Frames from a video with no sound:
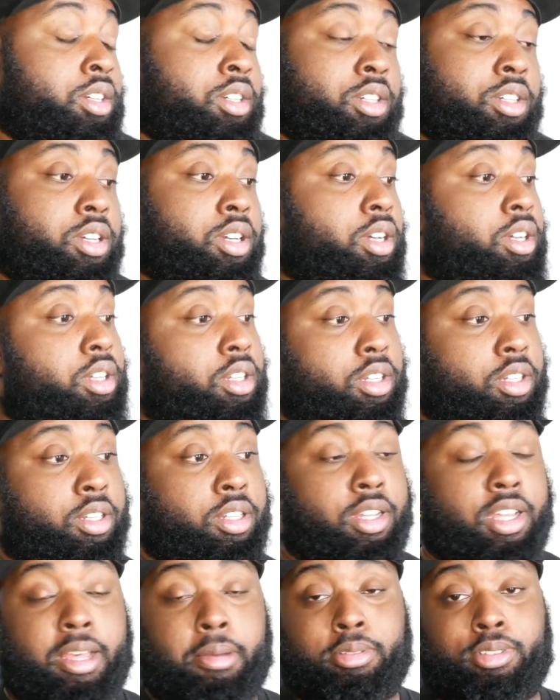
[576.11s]

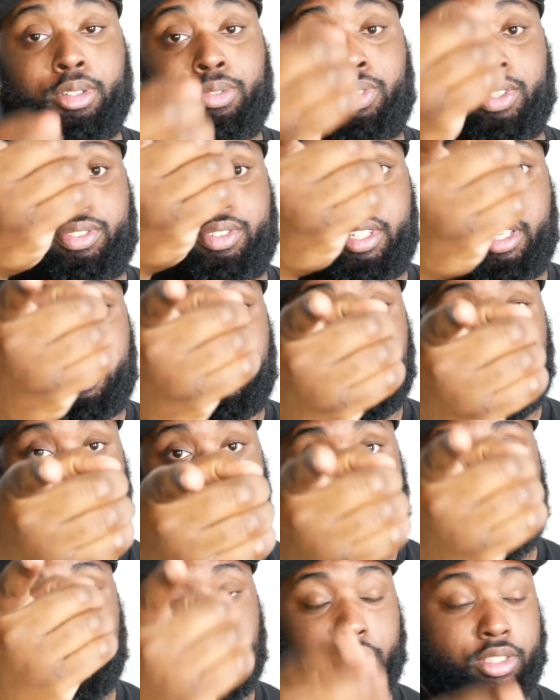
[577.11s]
Episode 15.
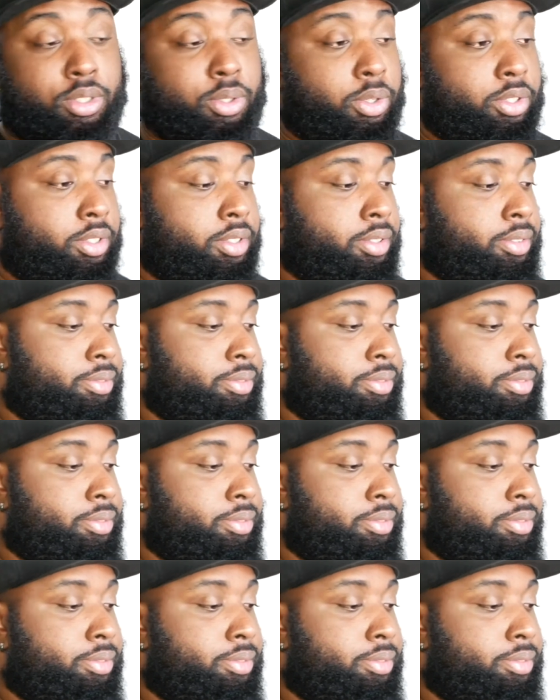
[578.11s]
Let's get to it.